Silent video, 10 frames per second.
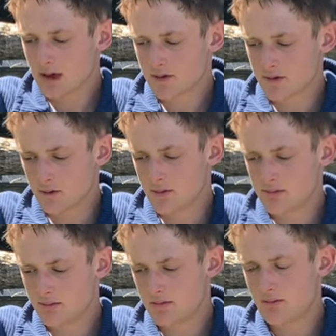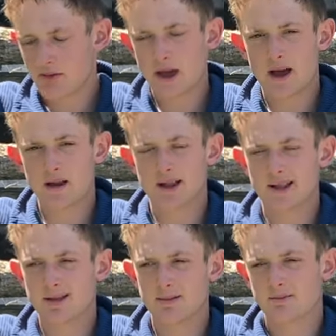So that
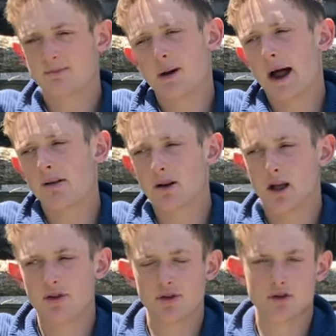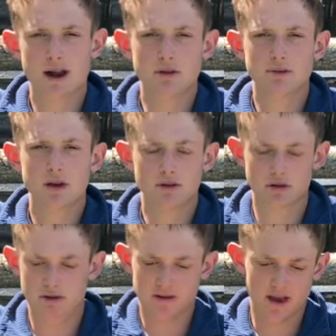little Barrel underground. I'll
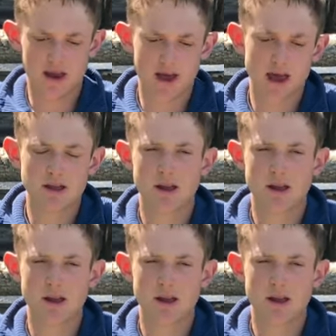just sink it in.